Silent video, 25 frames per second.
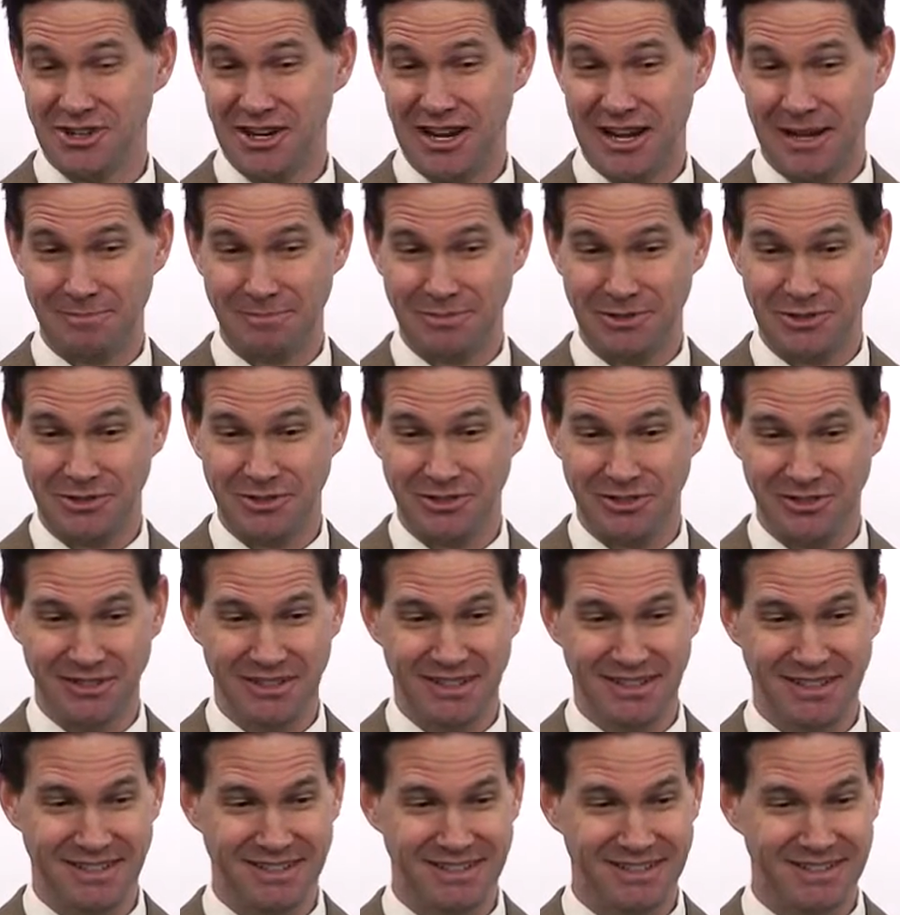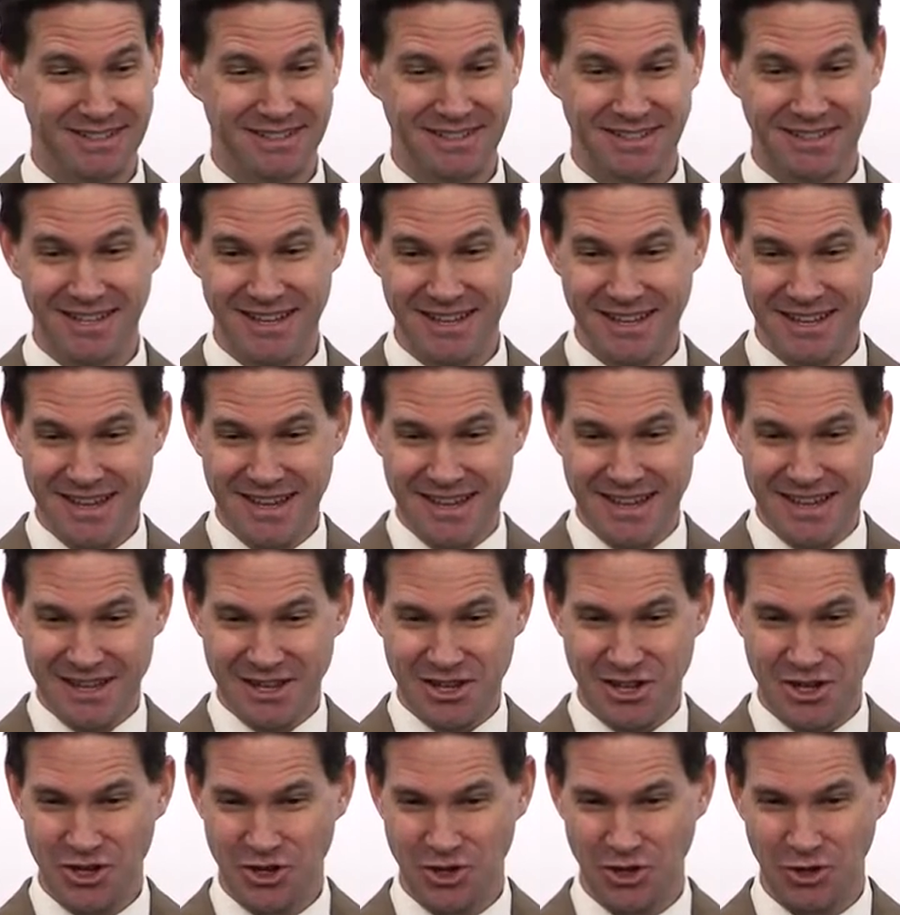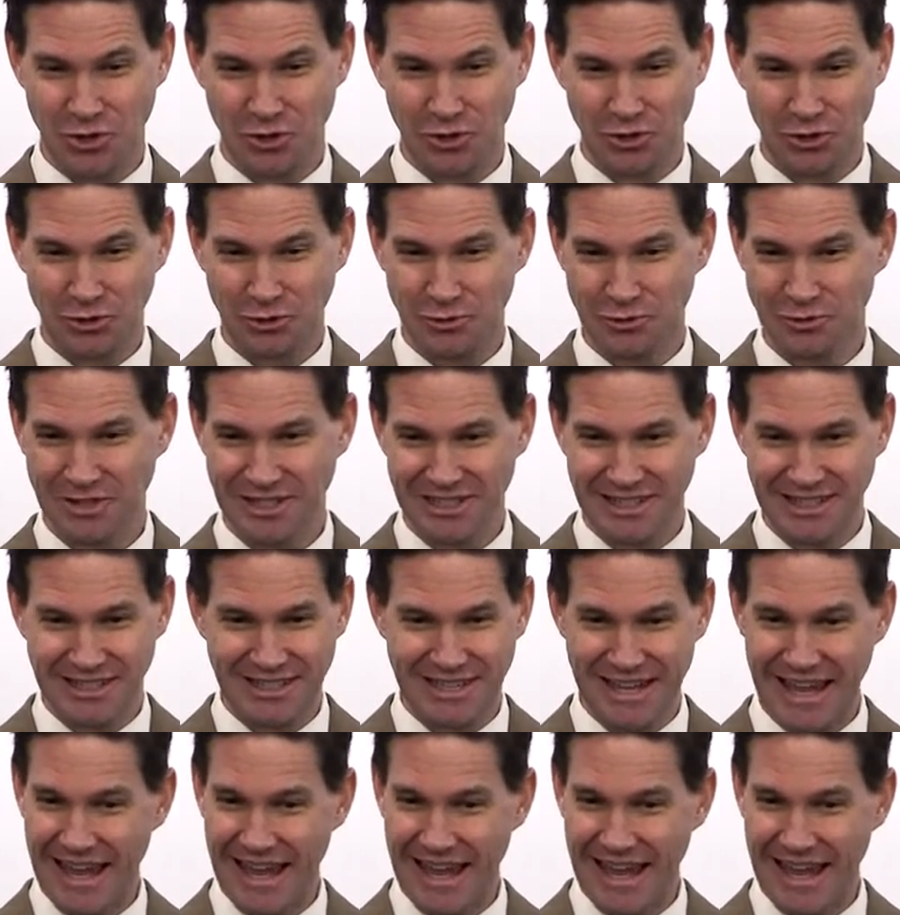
chapter, this concluding